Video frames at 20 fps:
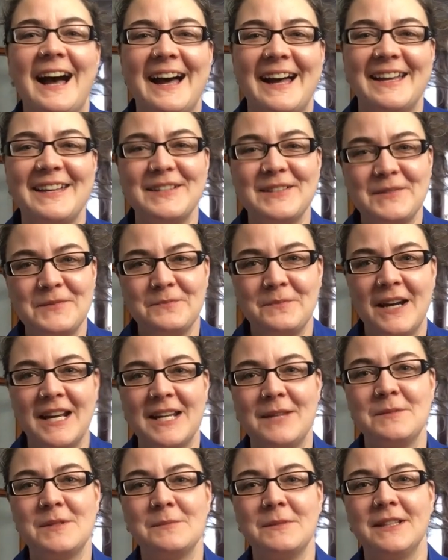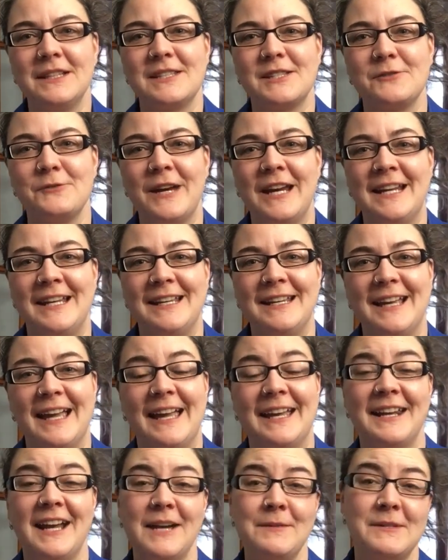Hi, my name's Melissa Radey,
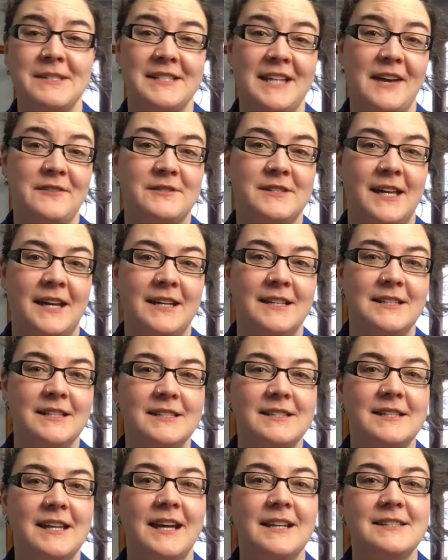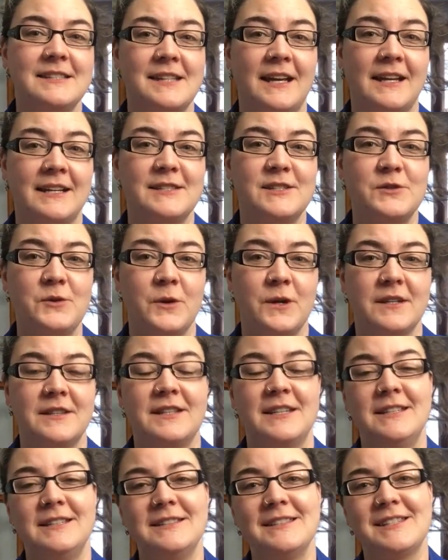and I'm a staff scientist at Science North
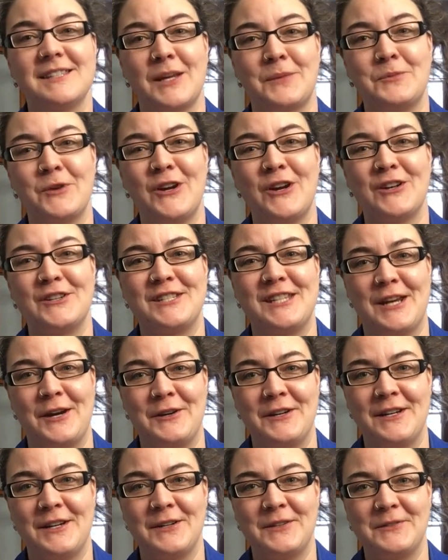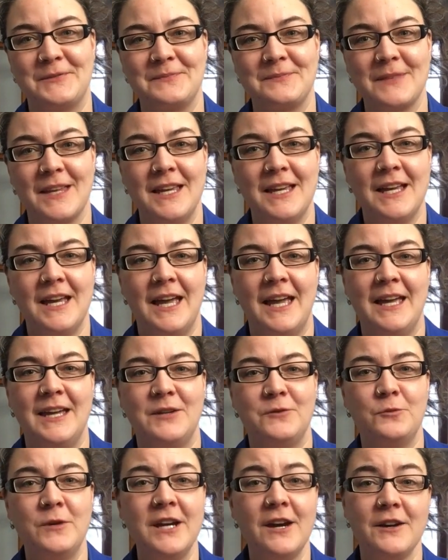in Sudbury, Ontario.
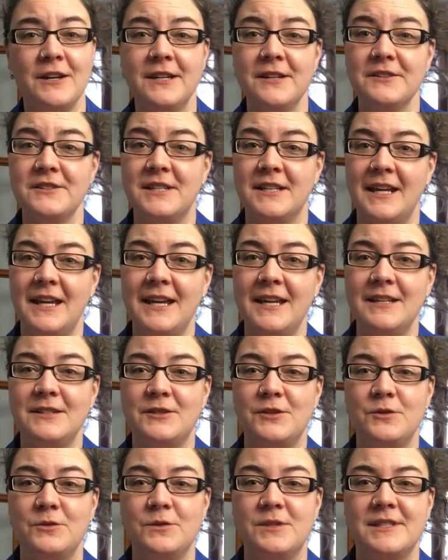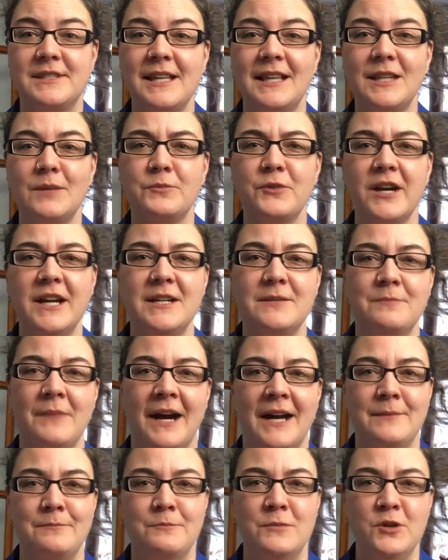And we are here today to celebrate
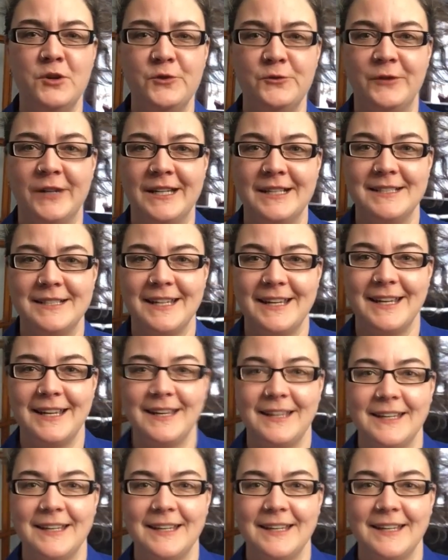my moving day.